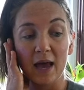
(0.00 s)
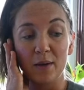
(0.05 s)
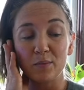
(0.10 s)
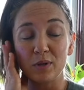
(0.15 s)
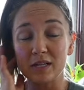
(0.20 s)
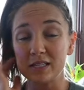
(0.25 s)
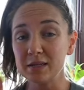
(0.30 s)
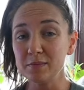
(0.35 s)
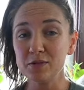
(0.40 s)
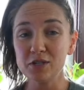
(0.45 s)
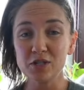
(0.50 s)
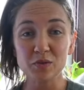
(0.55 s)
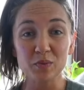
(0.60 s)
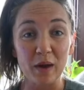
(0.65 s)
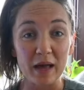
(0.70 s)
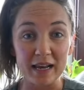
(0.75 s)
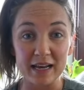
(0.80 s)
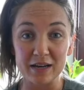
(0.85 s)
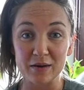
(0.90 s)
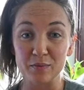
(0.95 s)
Plus, I'm just
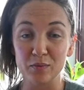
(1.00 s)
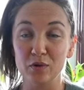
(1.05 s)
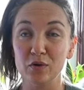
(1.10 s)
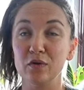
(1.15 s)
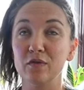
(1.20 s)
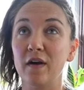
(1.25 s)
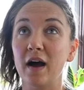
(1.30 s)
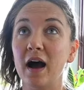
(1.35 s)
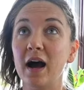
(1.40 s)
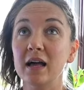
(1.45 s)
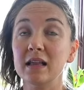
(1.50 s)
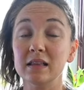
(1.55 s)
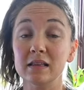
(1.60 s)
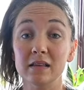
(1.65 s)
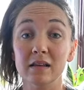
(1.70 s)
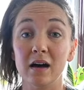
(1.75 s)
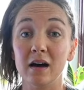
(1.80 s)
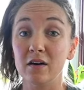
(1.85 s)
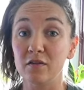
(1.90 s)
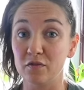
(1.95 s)
ready to move. I
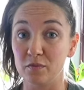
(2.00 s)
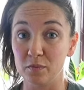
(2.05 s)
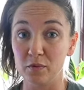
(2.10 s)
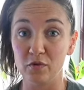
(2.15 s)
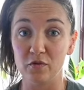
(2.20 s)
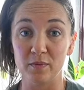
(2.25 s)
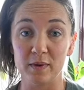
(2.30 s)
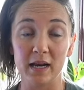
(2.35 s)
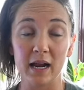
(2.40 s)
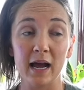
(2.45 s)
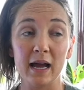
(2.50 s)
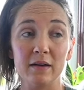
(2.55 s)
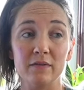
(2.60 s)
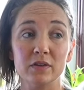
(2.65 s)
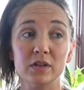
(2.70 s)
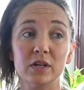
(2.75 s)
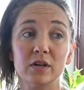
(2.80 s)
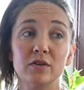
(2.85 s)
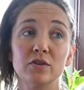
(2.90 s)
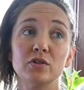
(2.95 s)
love movement. I have
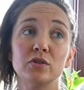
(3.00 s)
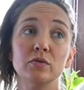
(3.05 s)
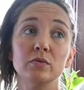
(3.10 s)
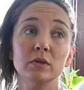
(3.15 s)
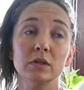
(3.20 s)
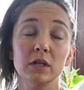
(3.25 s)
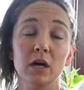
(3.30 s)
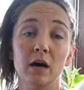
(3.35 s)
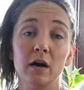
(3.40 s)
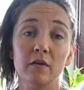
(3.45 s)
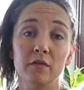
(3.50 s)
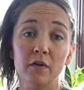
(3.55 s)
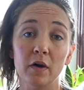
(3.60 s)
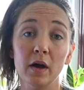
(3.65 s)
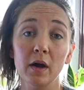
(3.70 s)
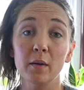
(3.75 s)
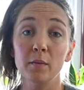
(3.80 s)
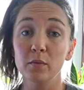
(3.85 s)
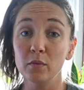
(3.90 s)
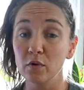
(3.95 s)
learned to love
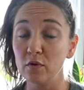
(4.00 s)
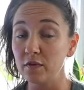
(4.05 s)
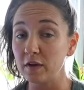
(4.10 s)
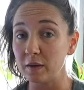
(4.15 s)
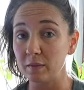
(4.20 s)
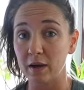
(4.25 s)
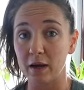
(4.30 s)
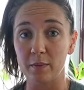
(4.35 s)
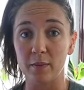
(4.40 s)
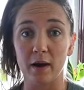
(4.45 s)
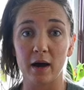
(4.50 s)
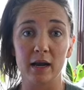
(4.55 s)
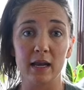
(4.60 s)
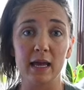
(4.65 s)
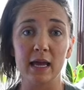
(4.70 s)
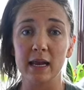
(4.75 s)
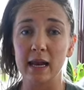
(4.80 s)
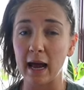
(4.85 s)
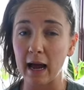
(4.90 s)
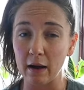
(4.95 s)
moving my body
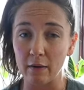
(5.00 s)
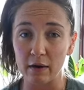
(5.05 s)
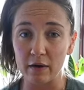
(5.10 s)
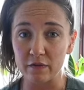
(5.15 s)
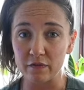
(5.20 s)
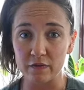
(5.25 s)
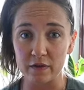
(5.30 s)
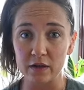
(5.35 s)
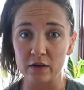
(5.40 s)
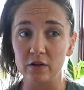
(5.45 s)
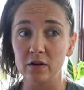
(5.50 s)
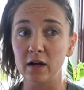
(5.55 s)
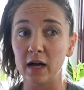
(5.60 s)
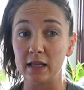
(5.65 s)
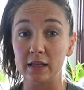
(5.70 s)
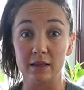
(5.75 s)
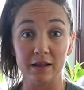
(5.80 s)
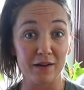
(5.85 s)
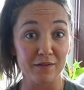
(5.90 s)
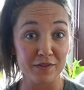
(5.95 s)
and how I feel. I
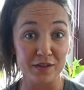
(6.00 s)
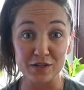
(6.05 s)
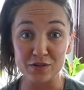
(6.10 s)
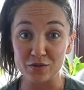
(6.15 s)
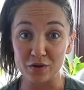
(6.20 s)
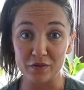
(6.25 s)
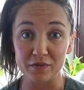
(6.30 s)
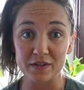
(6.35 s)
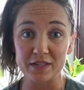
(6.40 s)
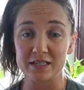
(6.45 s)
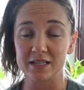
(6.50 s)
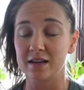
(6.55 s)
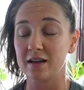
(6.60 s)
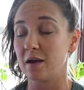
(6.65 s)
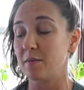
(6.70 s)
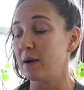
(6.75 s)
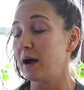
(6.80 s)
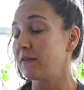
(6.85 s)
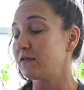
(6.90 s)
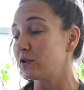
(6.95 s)
love the endorphins that
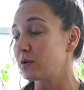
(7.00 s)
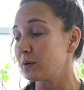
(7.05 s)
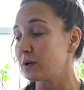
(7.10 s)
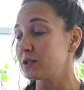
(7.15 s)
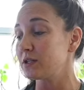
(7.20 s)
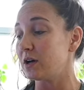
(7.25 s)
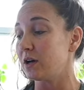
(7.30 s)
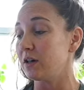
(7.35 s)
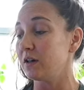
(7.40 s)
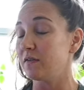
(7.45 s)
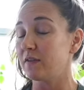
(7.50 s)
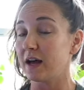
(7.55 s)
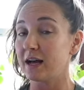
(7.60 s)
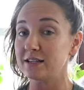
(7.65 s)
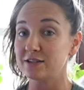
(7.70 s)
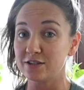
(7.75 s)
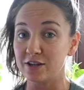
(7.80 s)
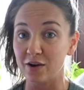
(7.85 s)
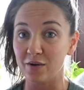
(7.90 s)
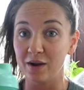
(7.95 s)
come afterwards, all of that.
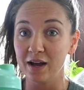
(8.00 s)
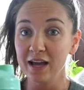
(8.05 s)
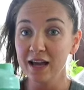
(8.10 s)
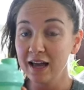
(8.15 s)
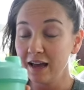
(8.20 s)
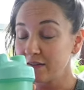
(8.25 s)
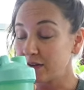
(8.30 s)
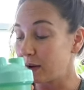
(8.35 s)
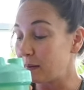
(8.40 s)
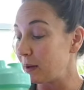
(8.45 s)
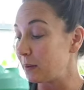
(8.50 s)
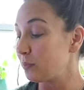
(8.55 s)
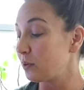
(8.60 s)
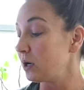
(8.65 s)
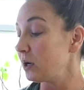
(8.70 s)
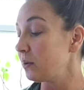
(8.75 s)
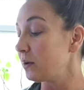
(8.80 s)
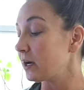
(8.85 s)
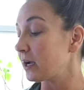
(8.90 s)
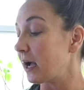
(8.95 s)
So got my
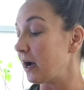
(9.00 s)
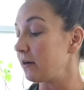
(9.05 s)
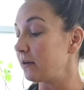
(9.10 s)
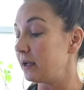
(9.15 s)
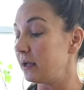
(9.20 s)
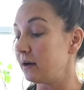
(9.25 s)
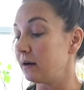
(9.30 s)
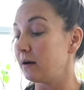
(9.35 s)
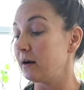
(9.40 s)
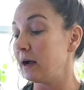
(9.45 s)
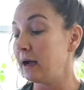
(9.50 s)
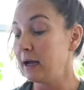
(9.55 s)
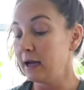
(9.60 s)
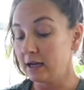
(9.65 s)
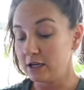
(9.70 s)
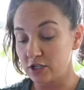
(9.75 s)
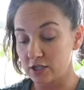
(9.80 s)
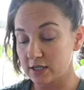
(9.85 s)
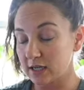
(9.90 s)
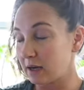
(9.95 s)
pre-workout here,
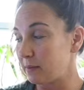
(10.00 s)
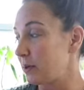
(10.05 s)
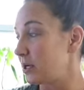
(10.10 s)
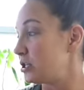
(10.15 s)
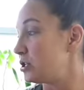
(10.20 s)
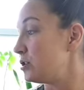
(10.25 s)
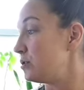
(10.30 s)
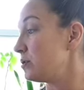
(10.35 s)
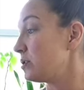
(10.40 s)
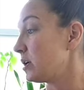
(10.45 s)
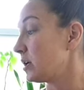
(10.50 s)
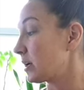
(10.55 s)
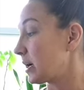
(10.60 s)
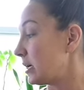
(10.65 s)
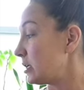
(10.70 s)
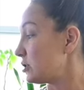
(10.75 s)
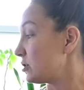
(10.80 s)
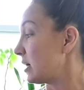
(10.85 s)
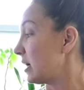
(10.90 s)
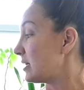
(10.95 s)
just got my shoes on,
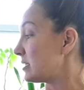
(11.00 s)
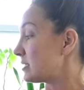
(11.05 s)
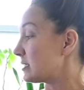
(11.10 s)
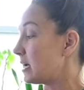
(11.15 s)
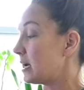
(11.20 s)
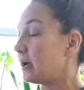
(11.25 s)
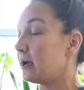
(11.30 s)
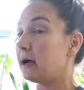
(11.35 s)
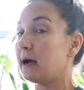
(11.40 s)
got dressed.